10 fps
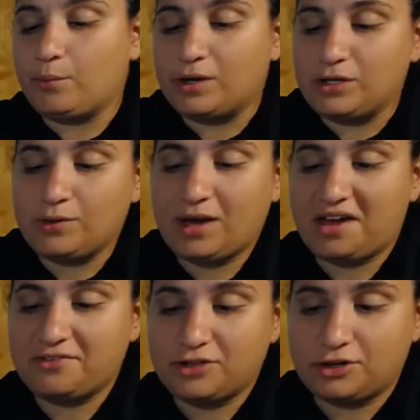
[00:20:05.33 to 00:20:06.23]
when you
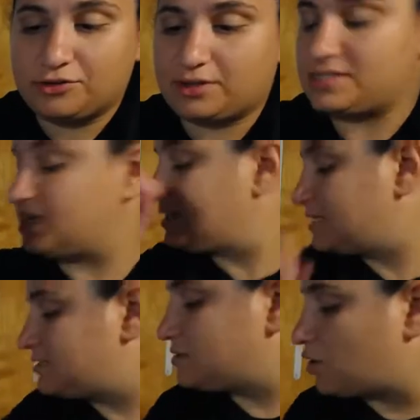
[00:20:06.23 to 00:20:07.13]
have little threads like
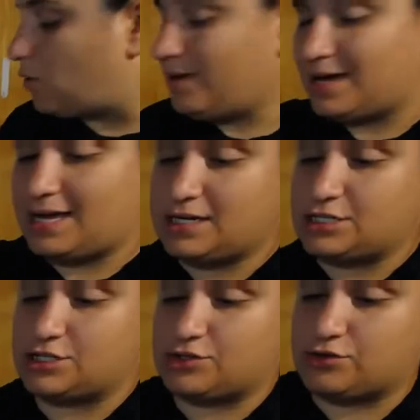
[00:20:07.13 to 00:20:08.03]
this, go ahead and
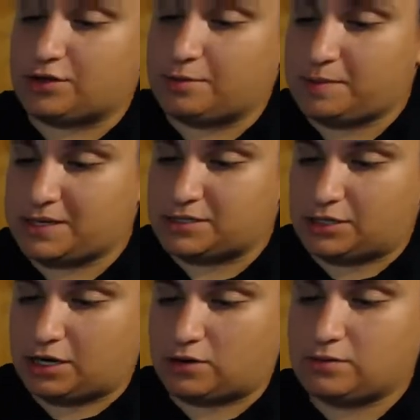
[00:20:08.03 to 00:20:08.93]
just trim them as
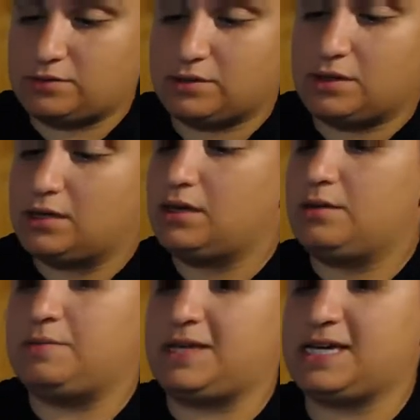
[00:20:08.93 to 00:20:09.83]
you go
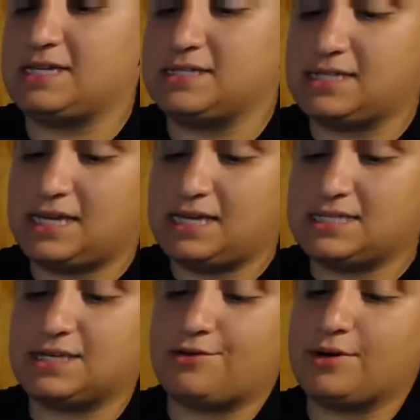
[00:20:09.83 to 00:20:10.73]
because
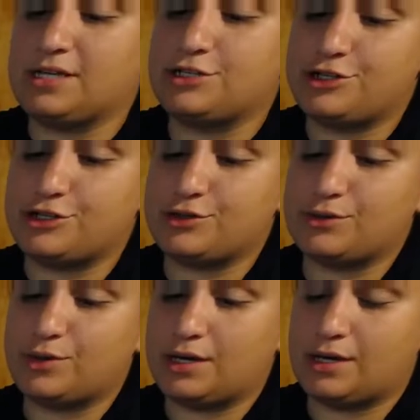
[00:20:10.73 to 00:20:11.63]
it's going
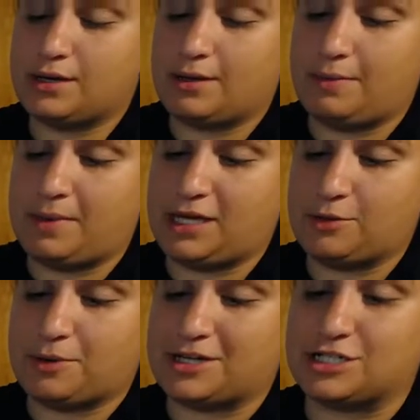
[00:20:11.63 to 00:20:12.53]
to make
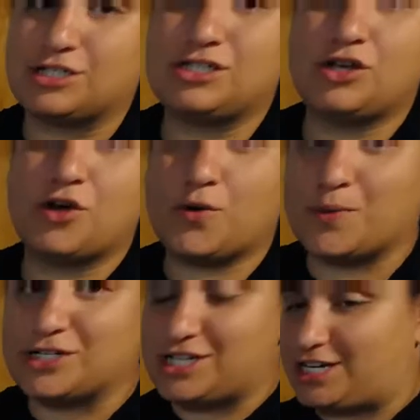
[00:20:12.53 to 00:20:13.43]
your project so
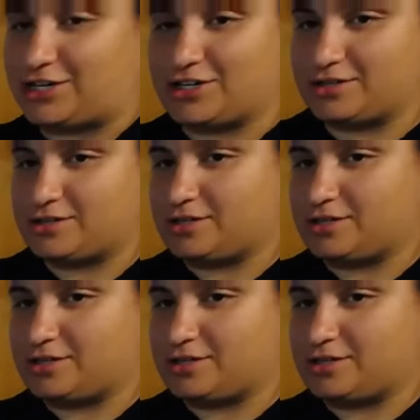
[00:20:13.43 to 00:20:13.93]
much neater.